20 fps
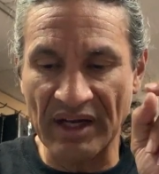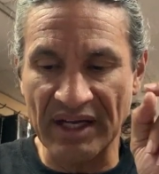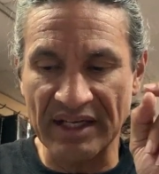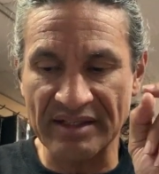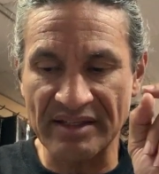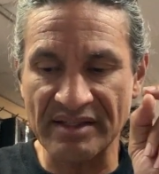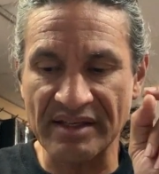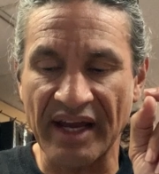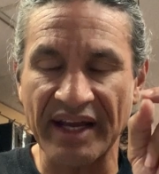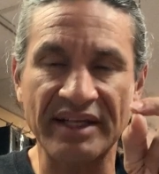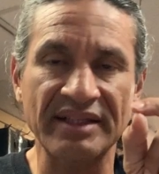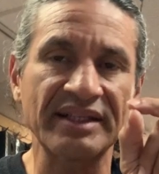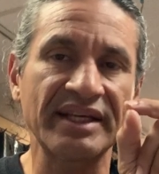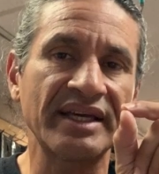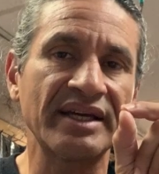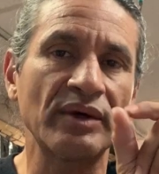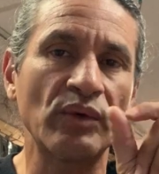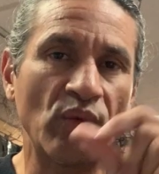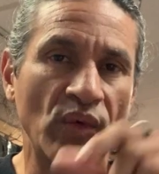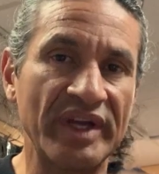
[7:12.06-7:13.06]

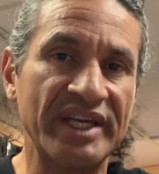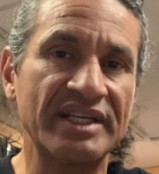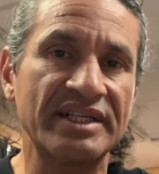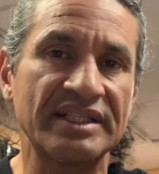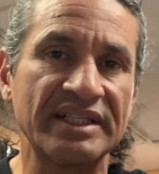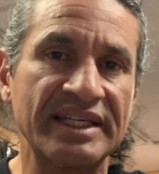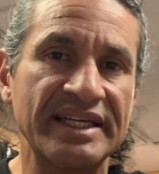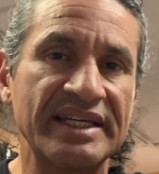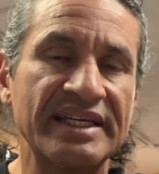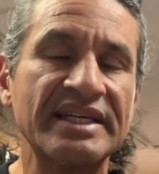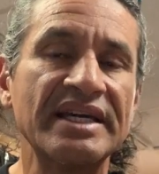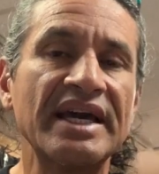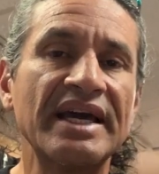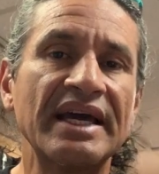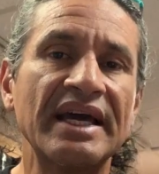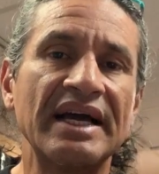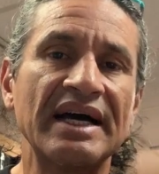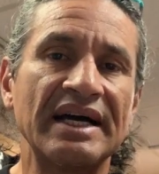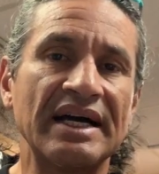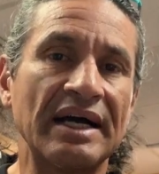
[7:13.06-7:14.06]
Cycling Weekly
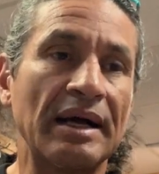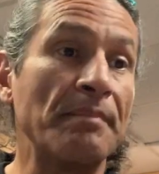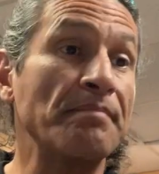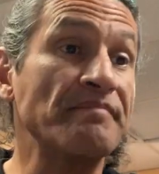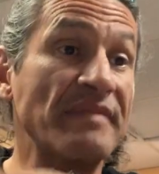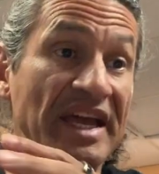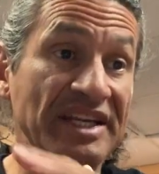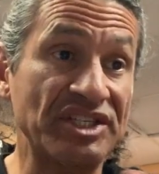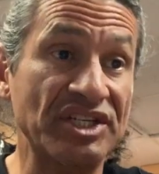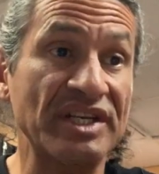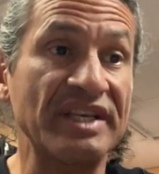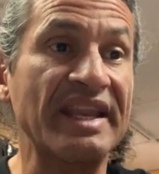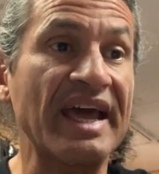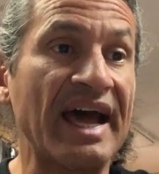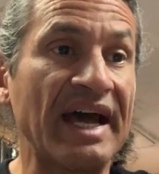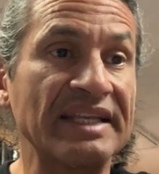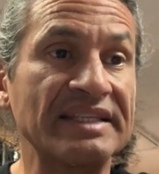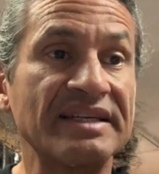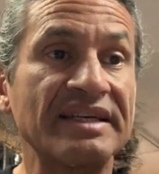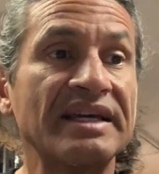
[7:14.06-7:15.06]
mentioned
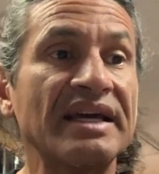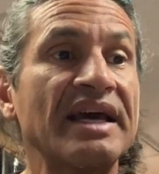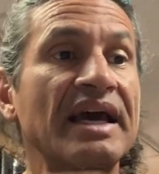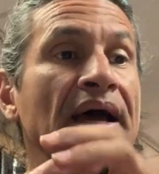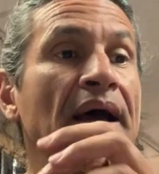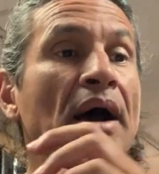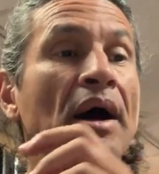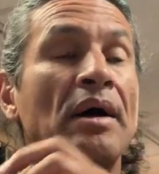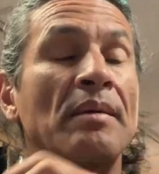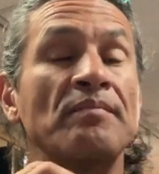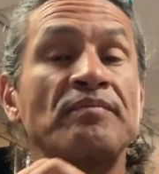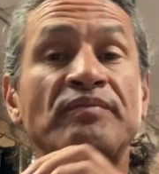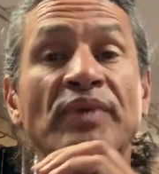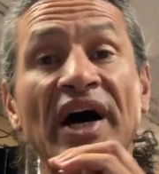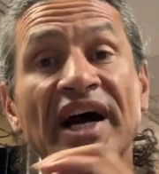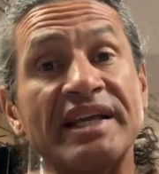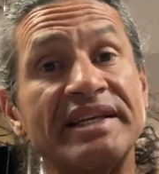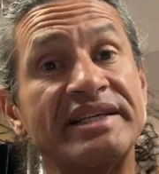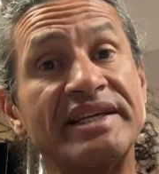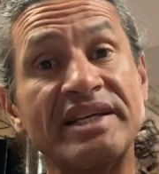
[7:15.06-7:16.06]
that.
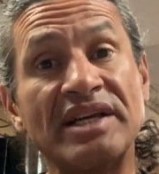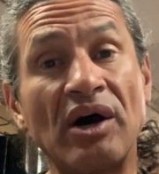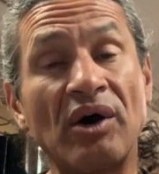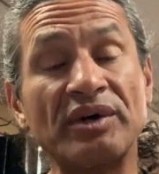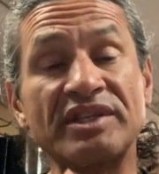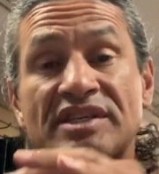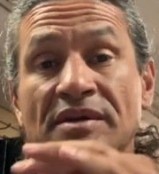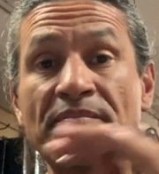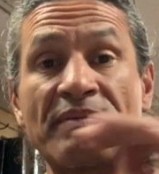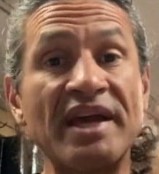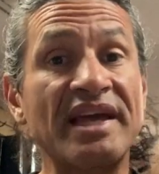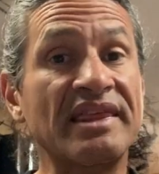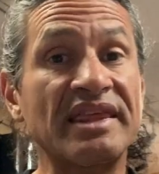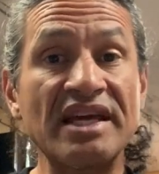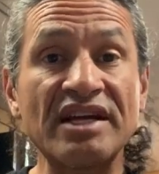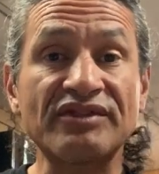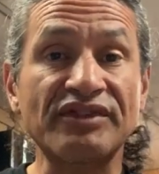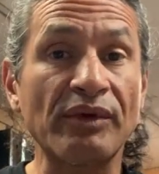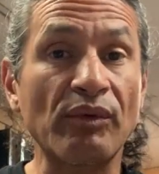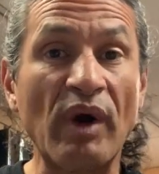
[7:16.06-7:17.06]
But, you know, it's a big
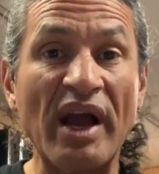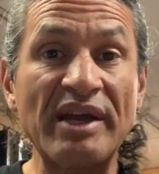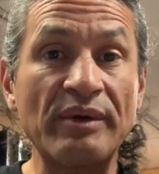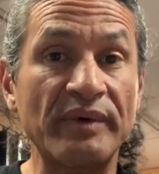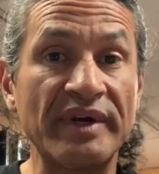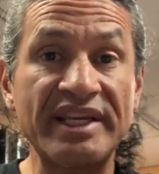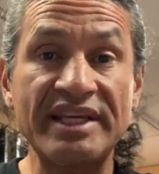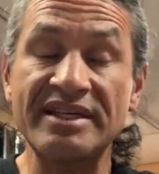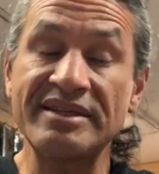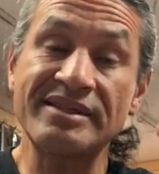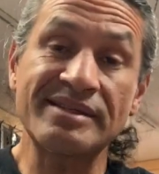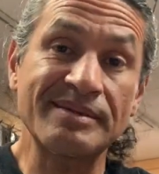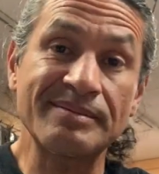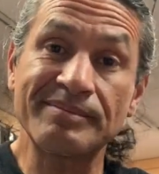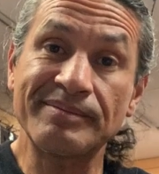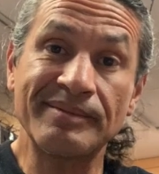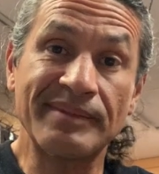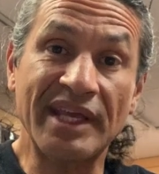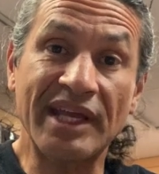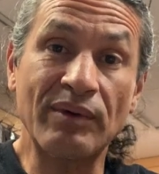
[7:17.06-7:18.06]
thing for weight weenies.
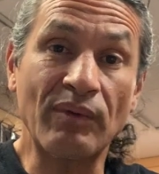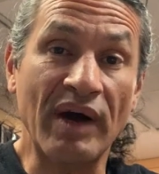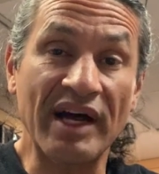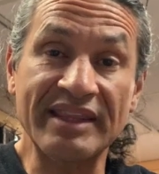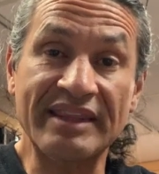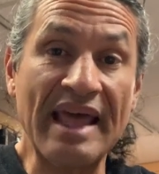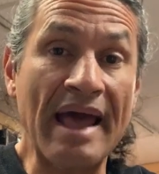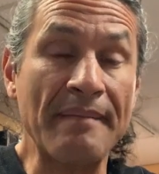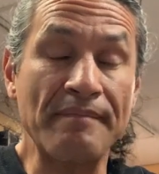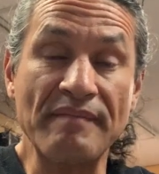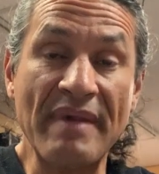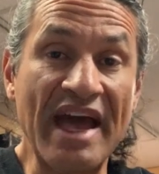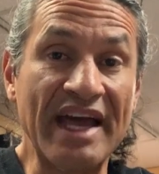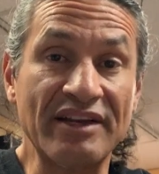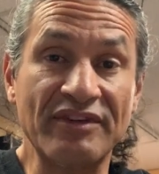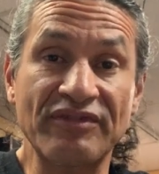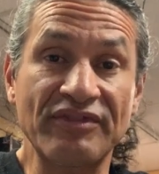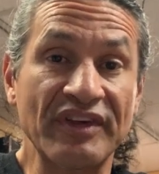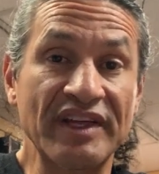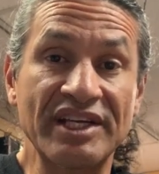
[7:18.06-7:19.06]
They want that
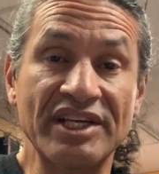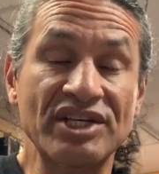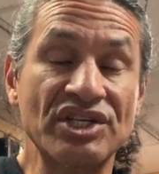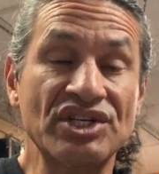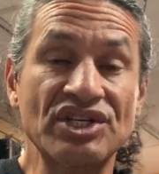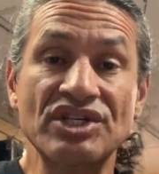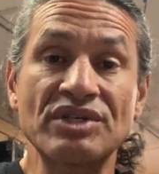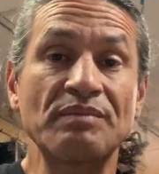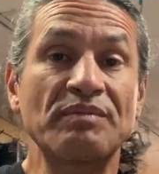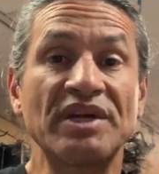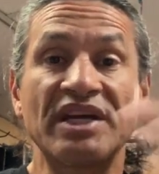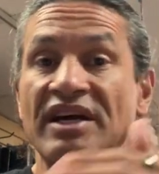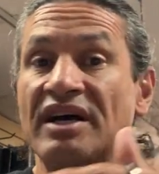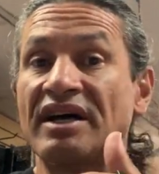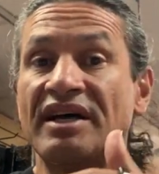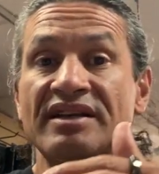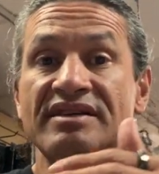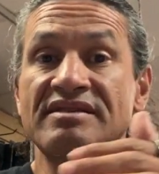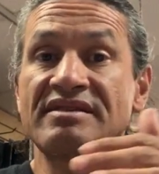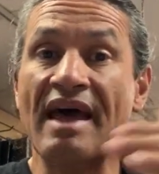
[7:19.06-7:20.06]
matte finish
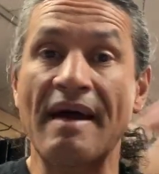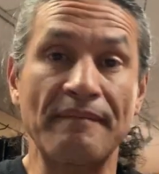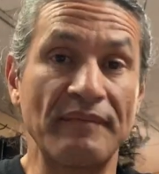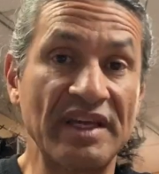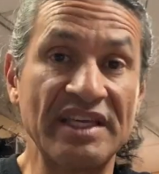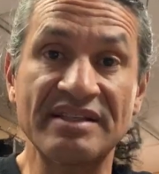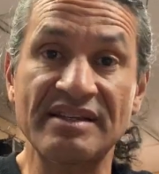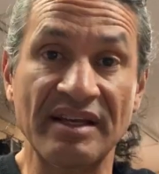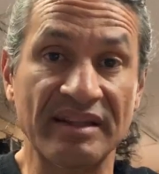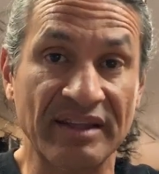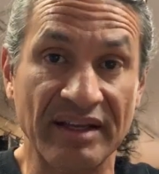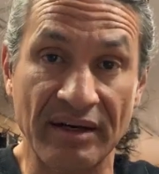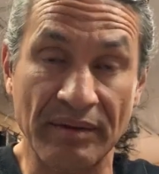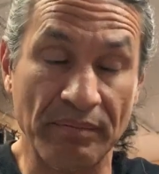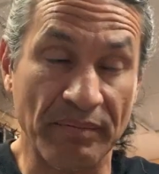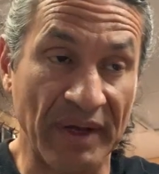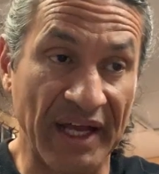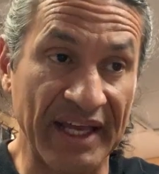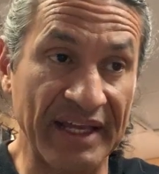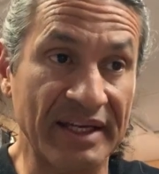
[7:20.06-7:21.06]
because that means that their
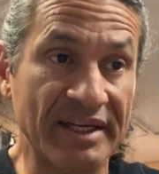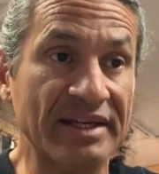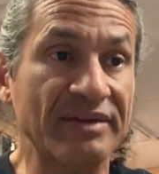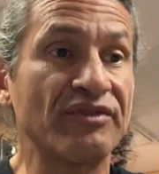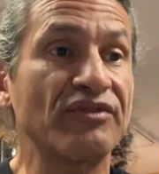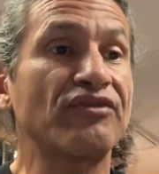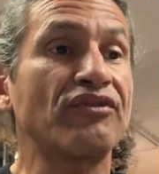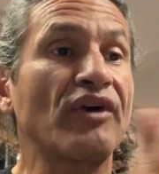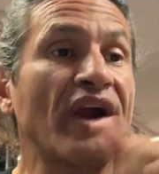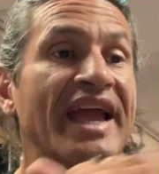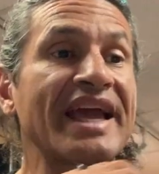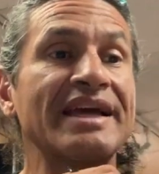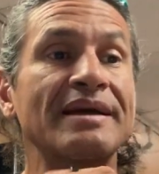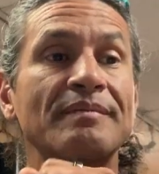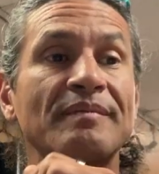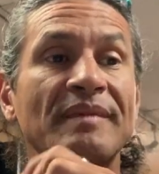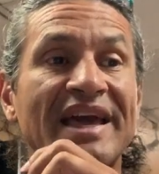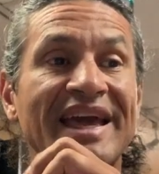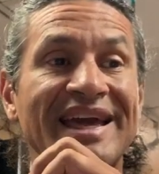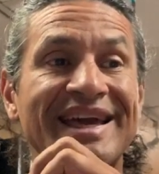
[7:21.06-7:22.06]
bike
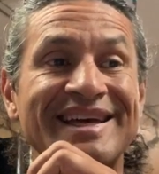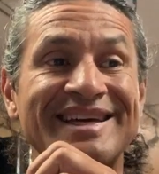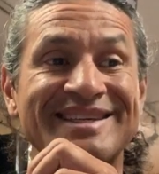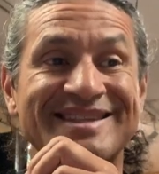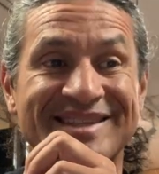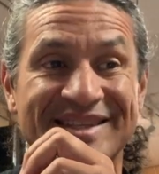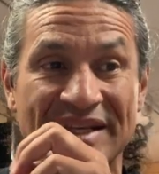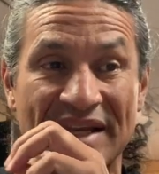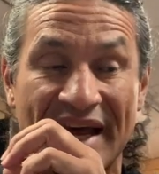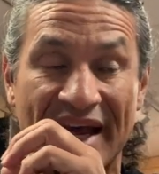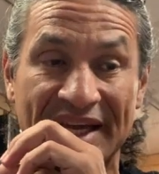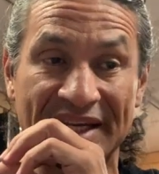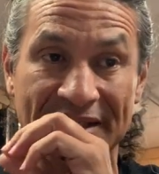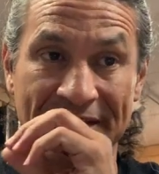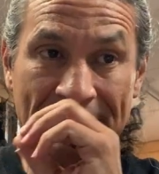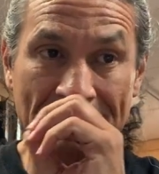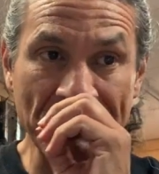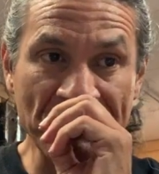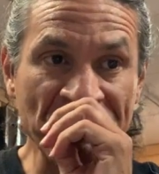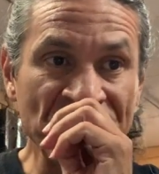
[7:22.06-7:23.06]
frame is
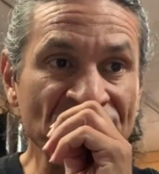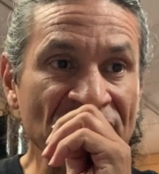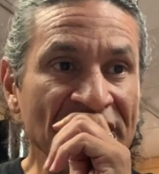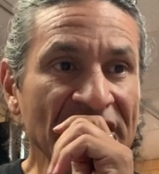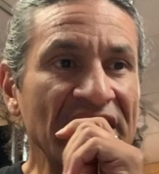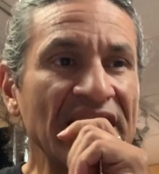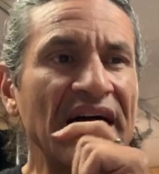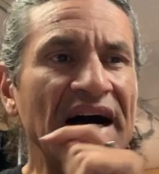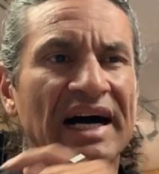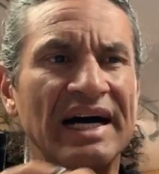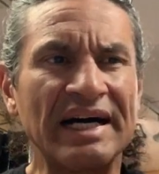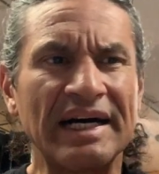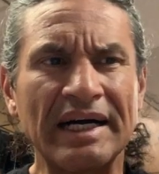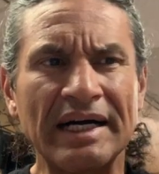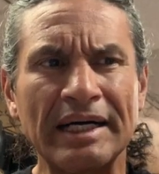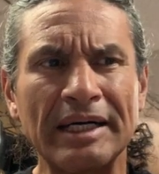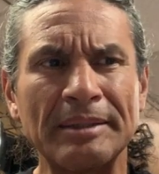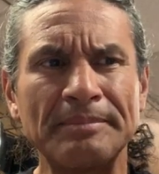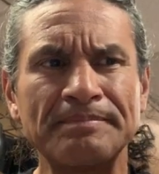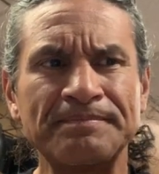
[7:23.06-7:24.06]
lighter.
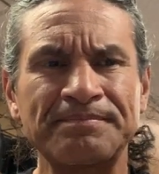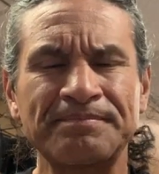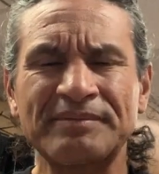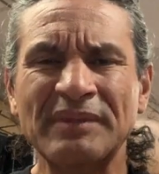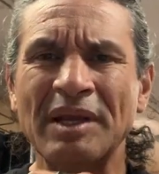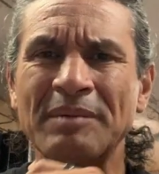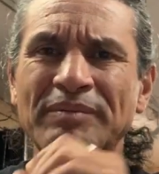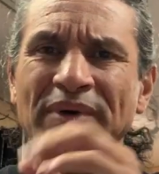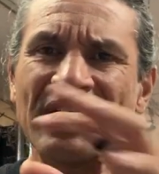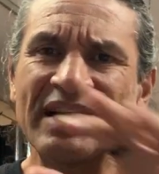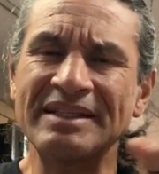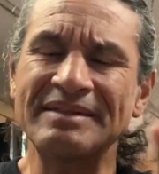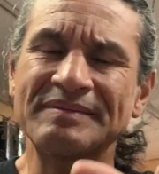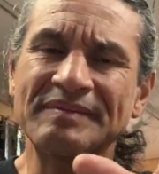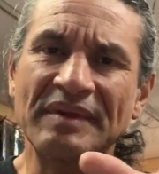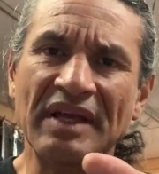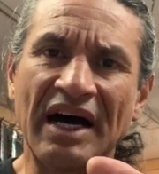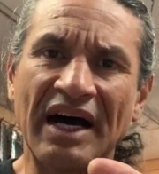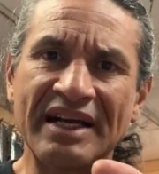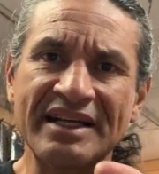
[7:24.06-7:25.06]
But
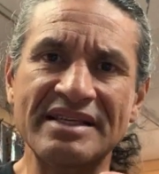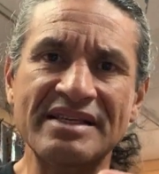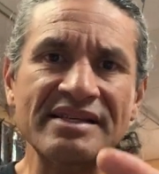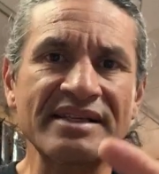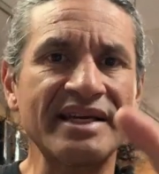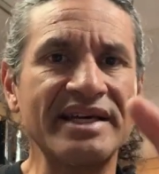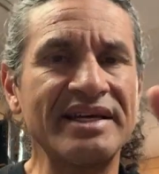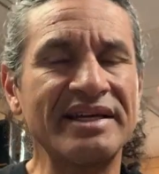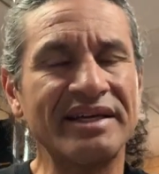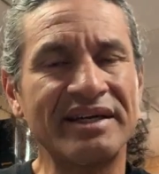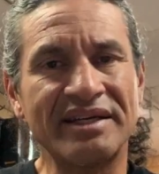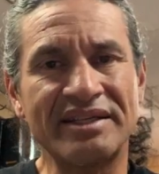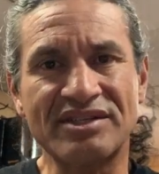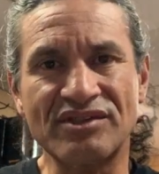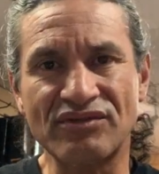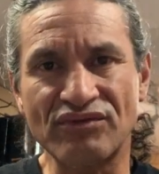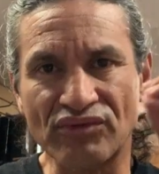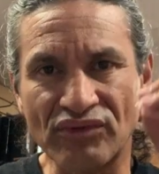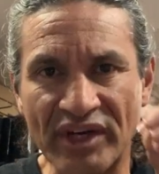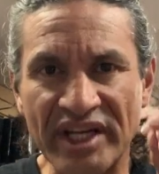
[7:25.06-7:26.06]
honestly,
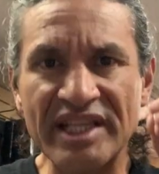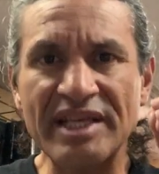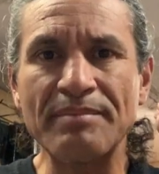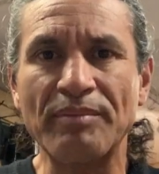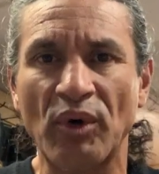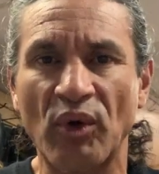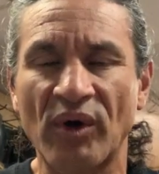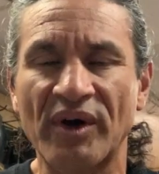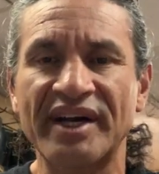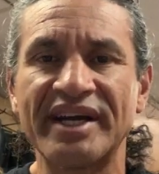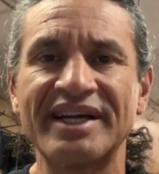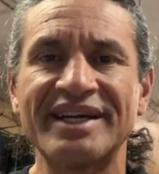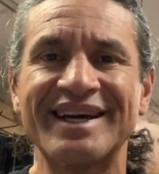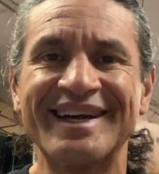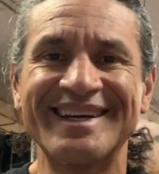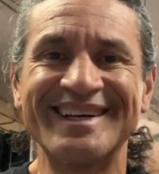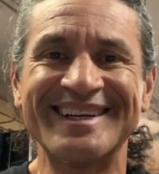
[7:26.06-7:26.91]
it's really boring